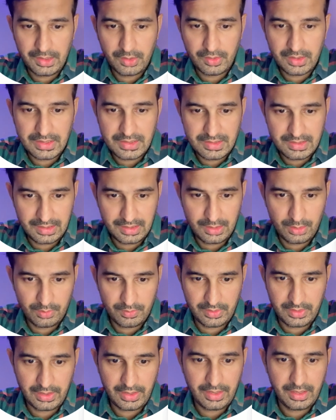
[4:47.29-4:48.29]
you can see
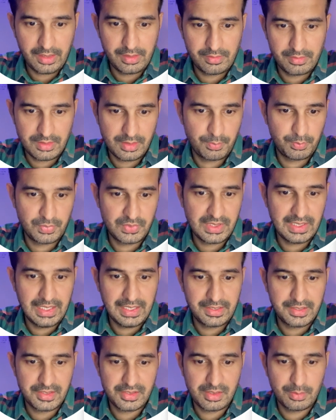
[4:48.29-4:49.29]
over here,
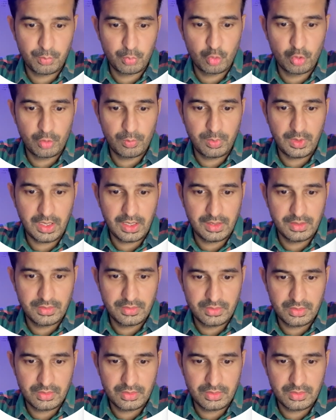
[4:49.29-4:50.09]
select the support plan.